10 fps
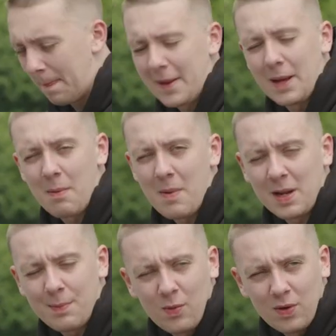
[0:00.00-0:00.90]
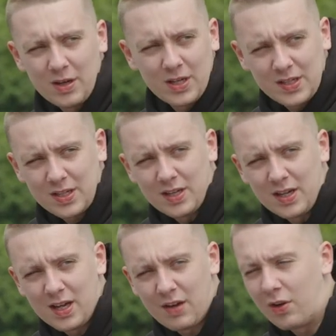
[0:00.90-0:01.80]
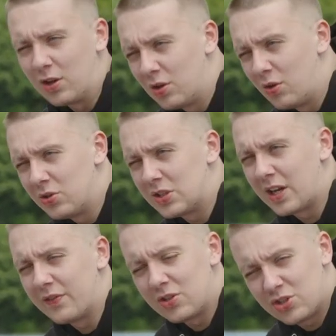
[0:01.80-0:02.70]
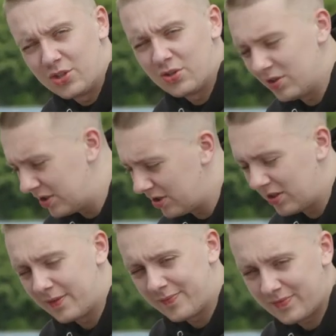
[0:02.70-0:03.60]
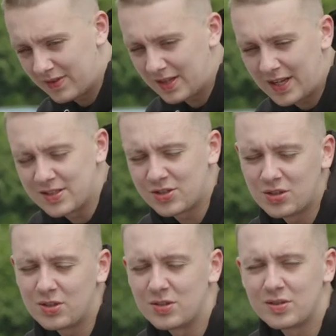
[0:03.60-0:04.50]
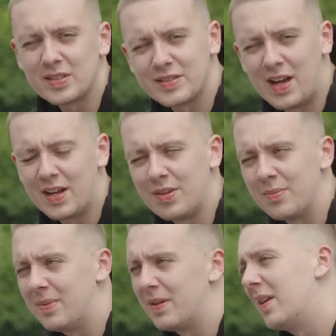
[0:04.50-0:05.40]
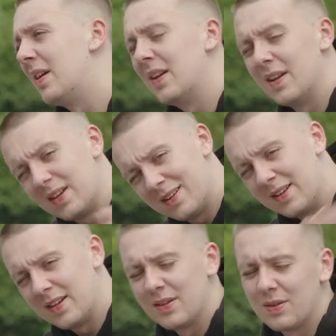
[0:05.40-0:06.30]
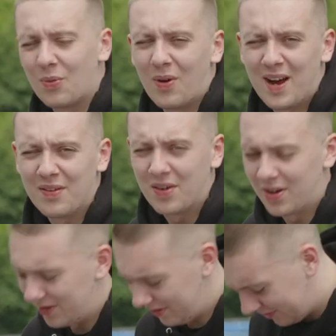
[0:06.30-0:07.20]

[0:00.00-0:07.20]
Yeah, I'm a man of my word. If I lose, I give the shoes. There's the shoes, I sign them. Whatever.